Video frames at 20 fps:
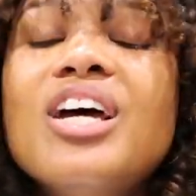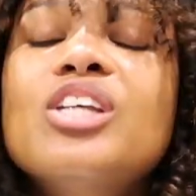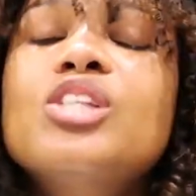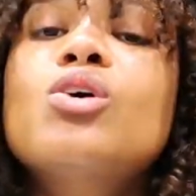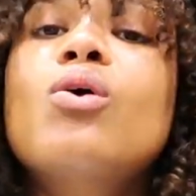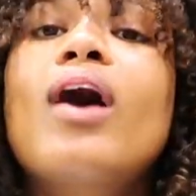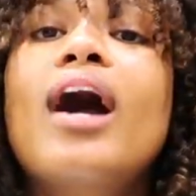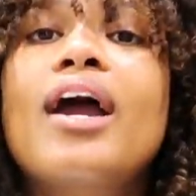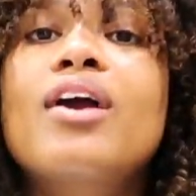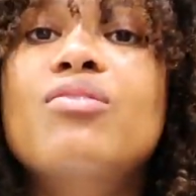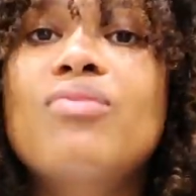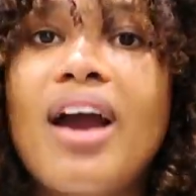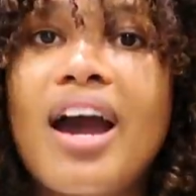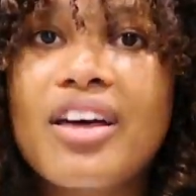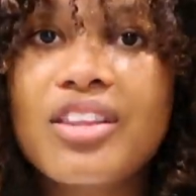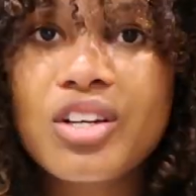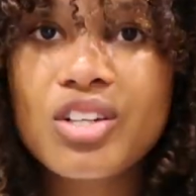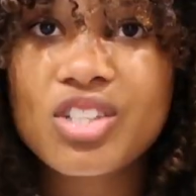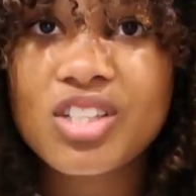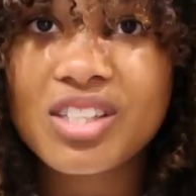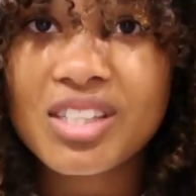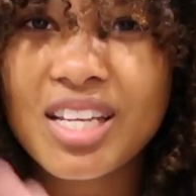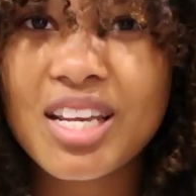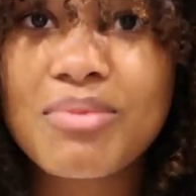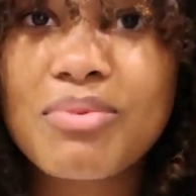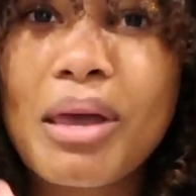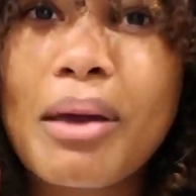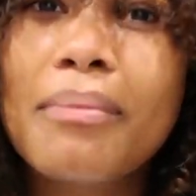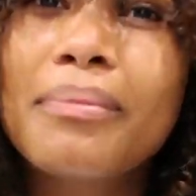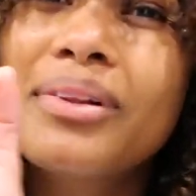So I rather just
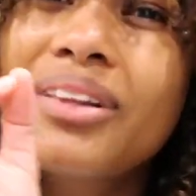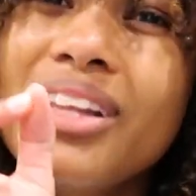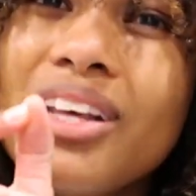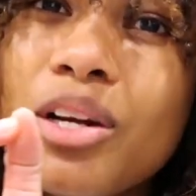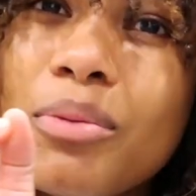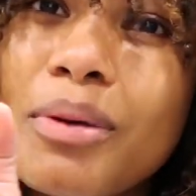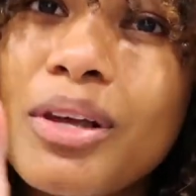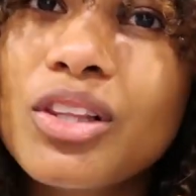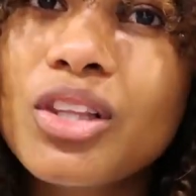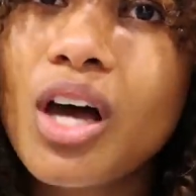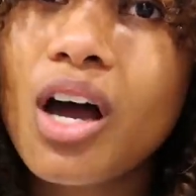keep them a little bit